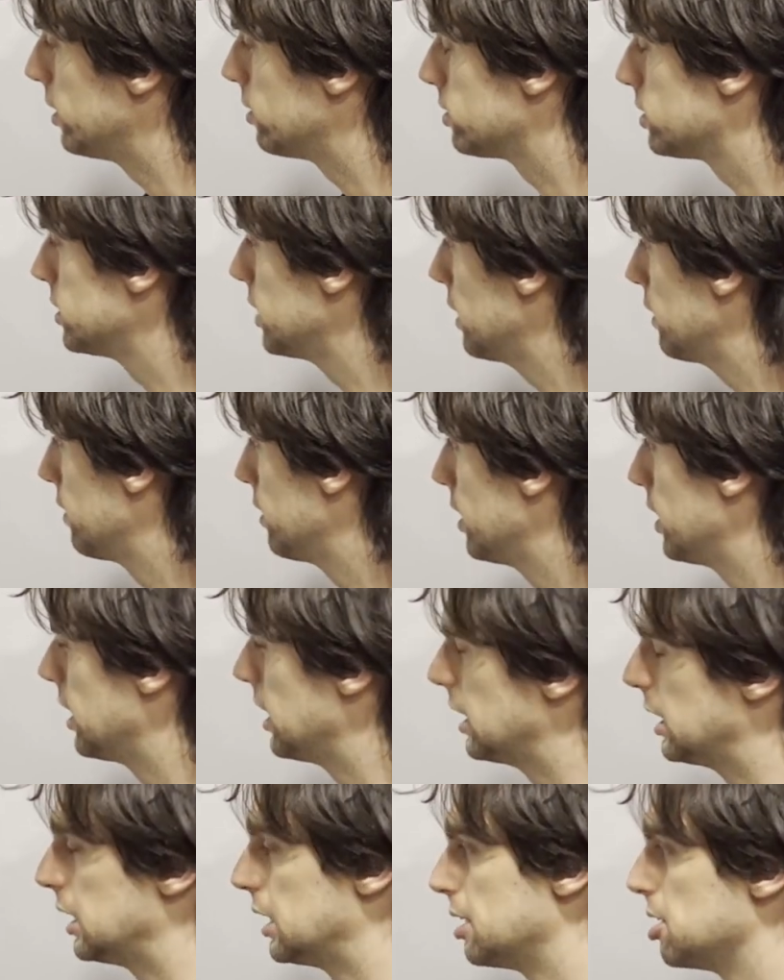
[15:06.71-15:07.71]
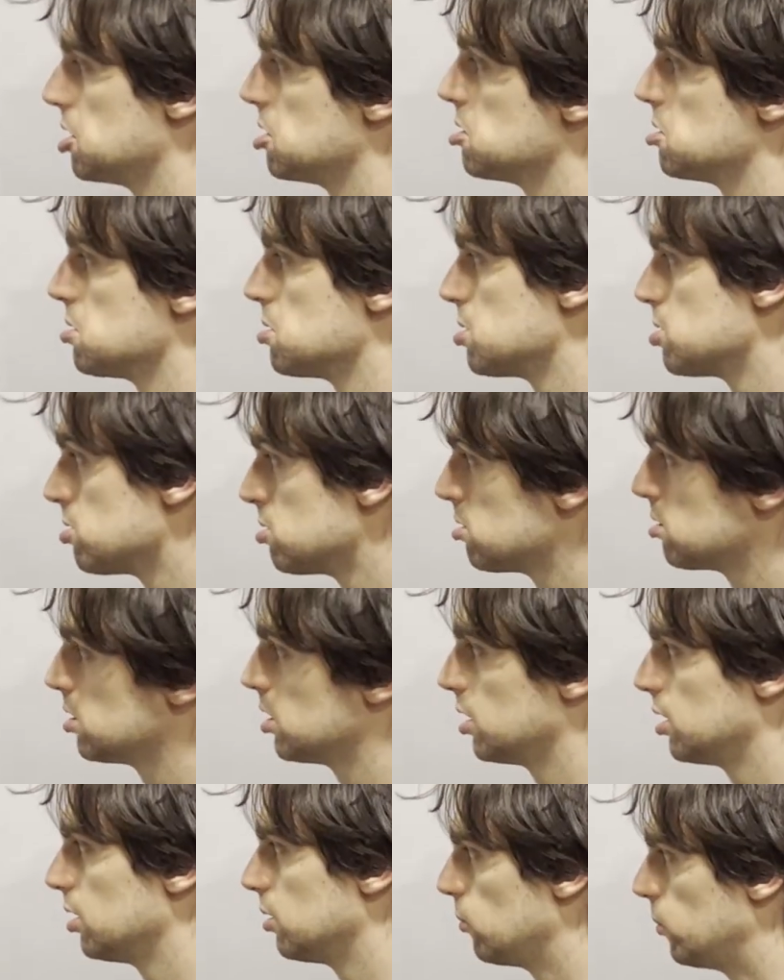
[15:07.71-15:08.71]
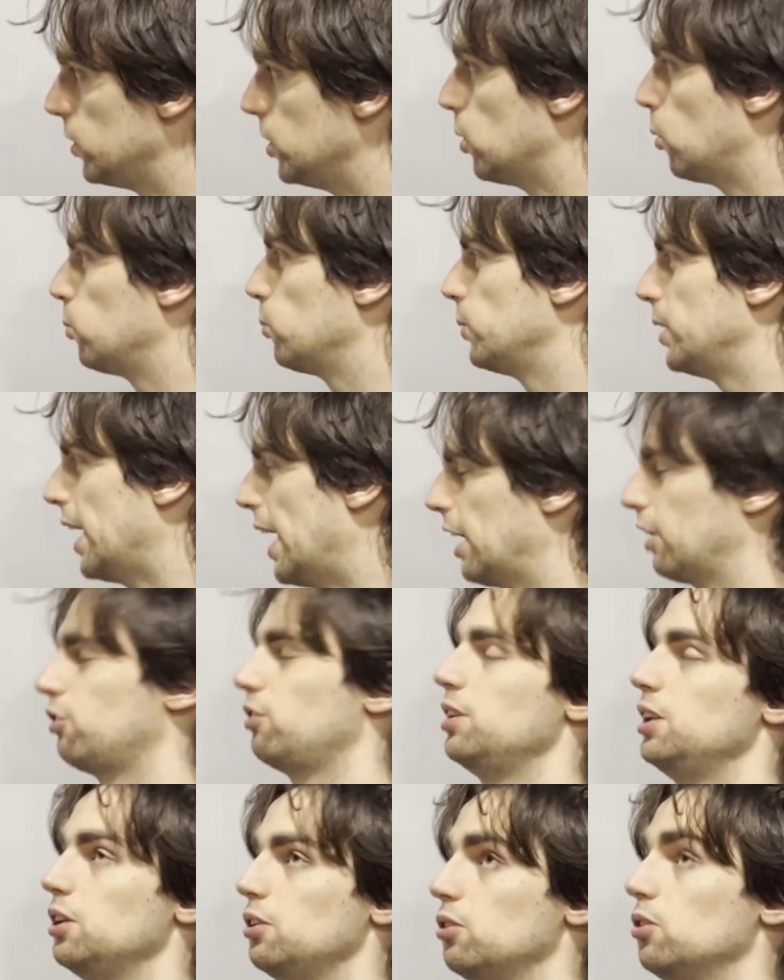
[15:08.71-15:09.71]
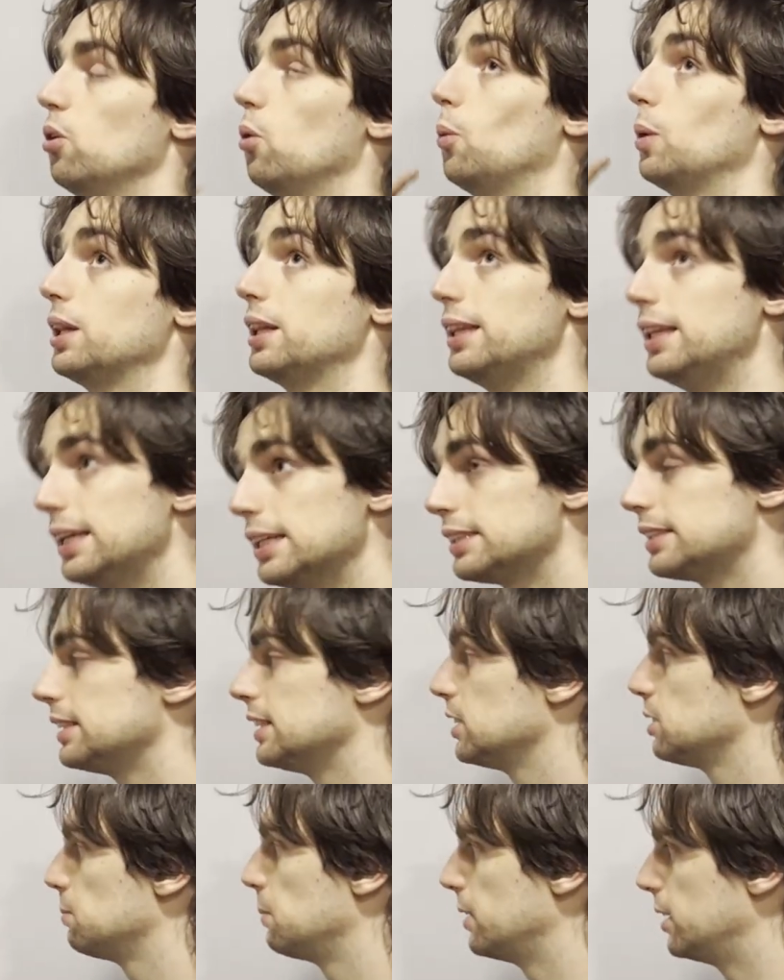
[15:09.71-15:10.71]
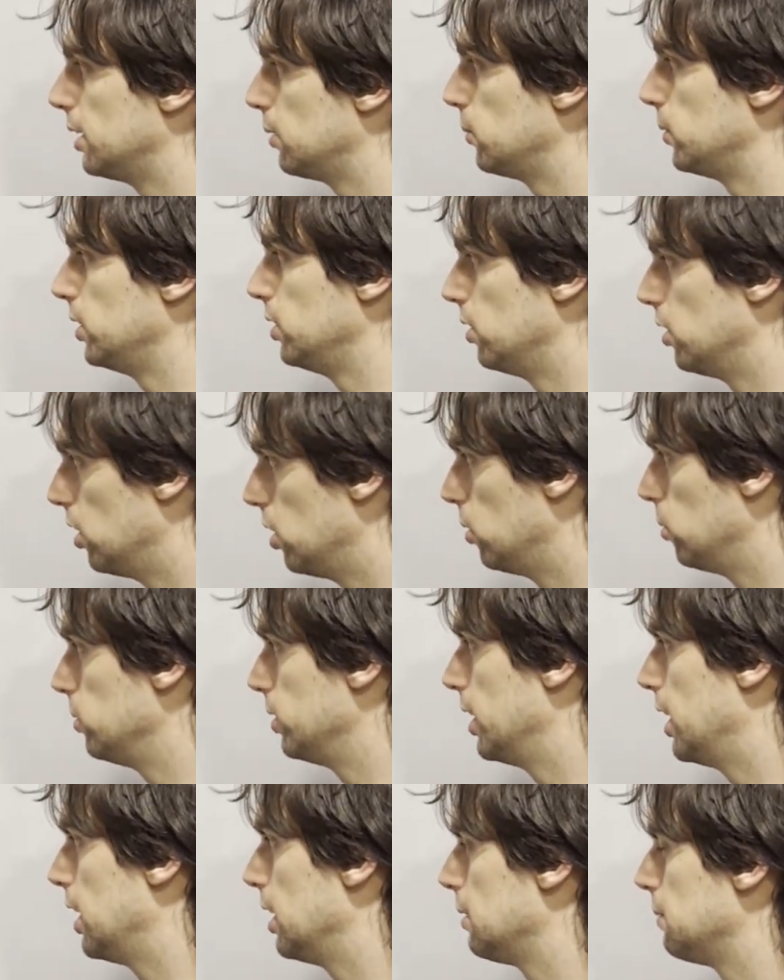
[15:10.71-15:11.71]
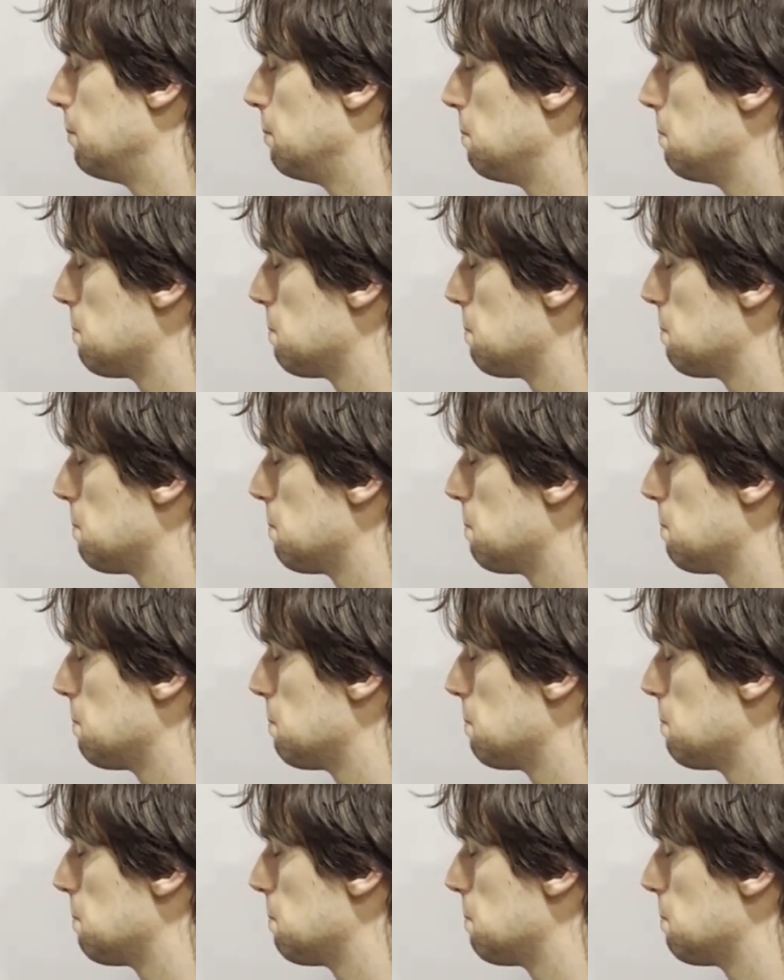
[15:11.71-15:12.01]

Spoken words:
There's nothing, we don't actually need to know what this is, but then we know that